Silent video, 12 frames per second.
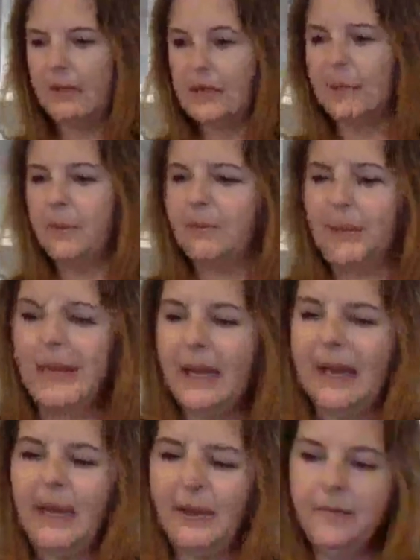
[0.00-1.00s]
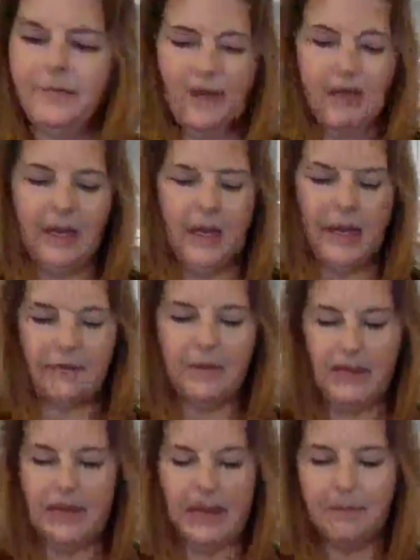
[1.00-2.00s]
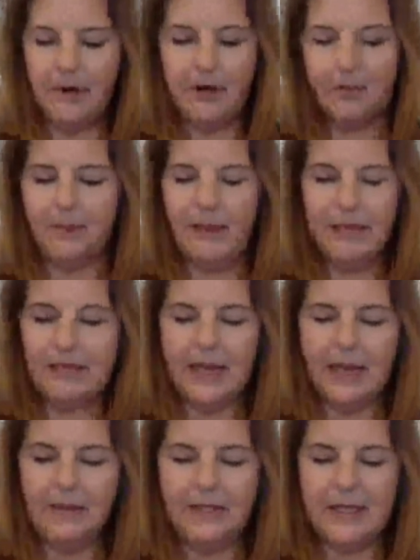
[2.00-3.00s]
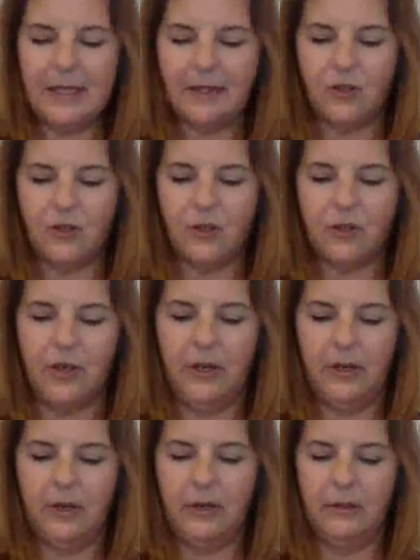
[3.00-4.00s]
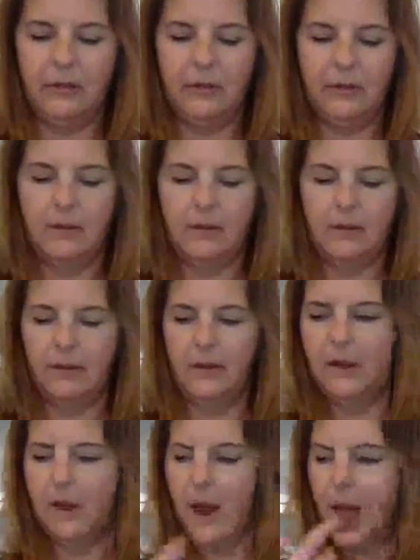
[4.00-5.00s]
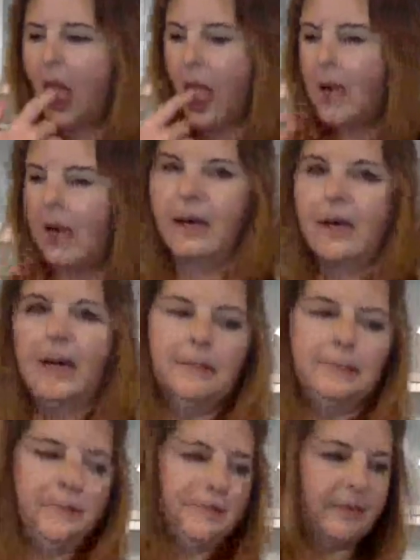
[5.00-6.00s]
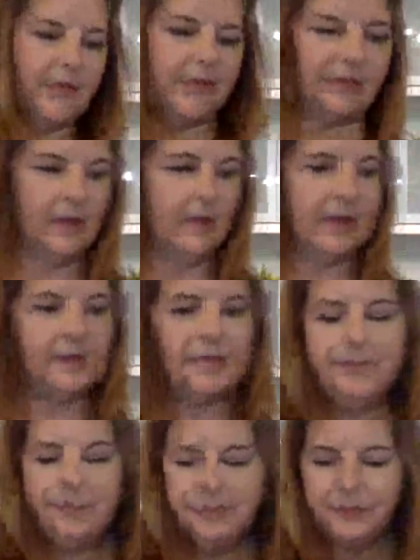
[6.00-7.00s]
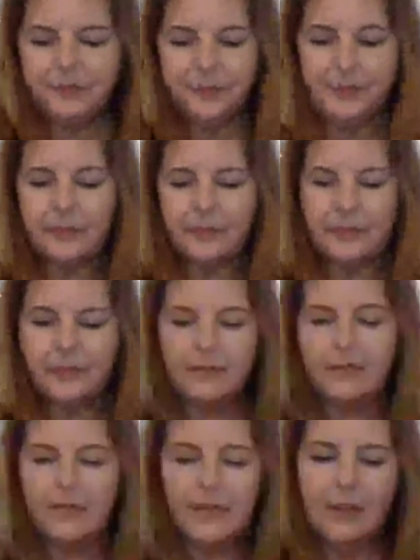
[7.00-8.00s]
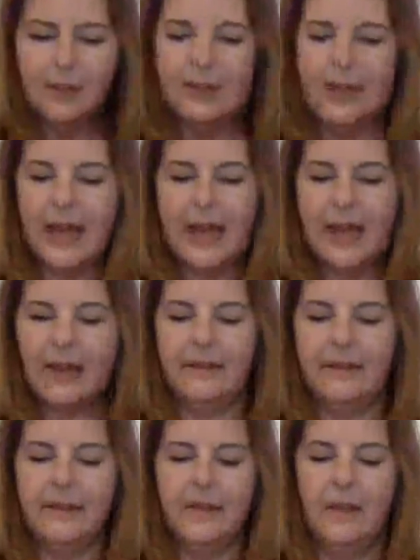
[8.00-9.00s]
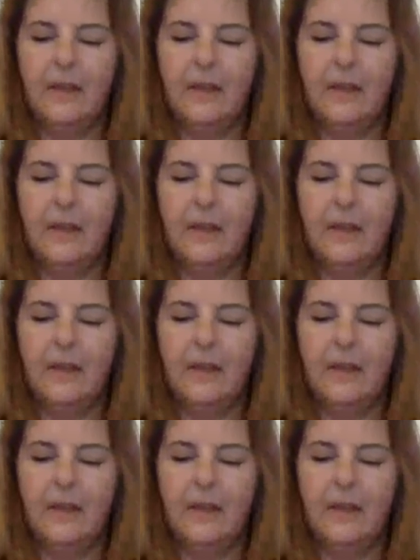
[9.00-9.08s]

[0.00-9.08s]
top of my cake. And I'm going to let Mark be the taste tester here. Um, yum. Look at that. What